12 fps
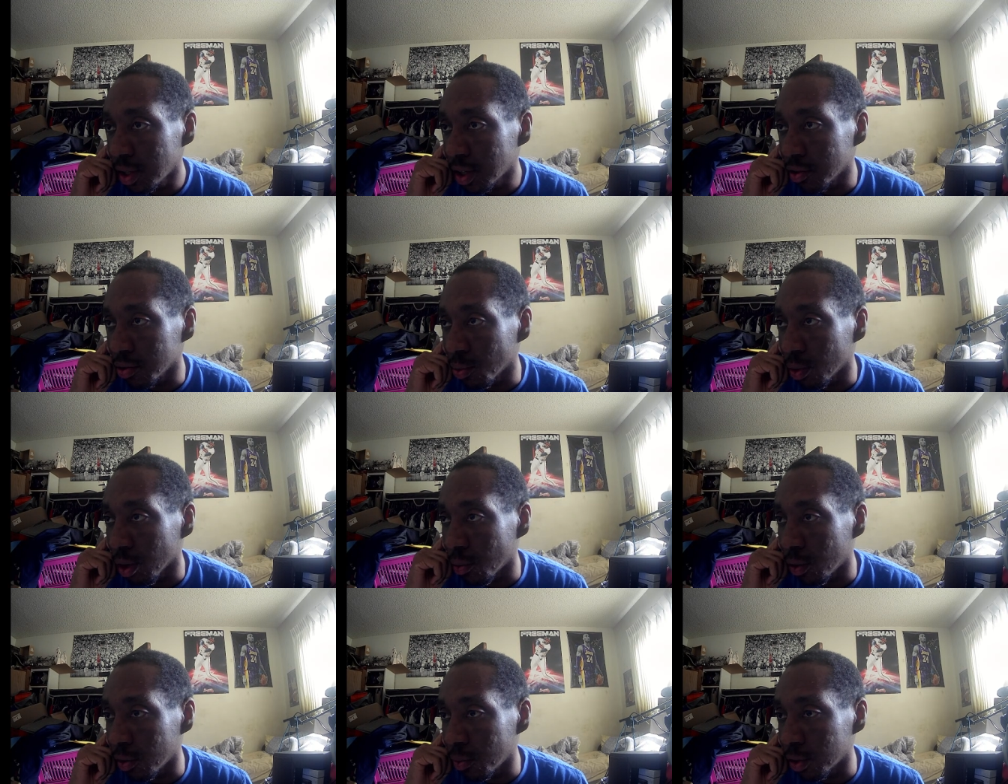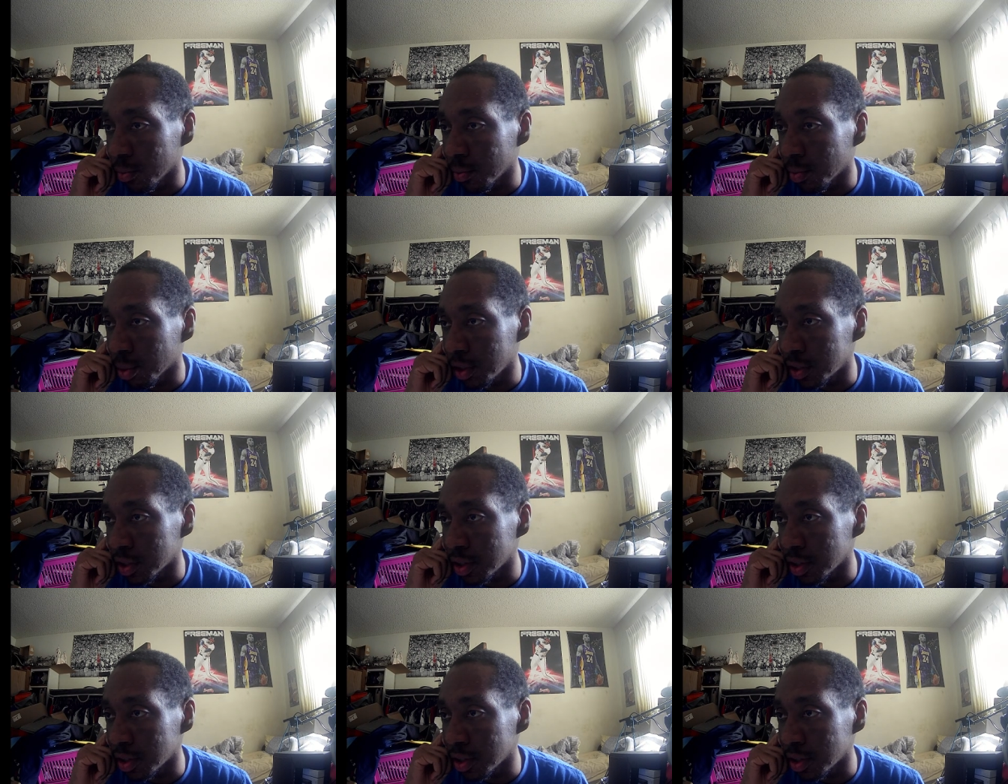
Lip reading: He goes one-on-one with him, plays it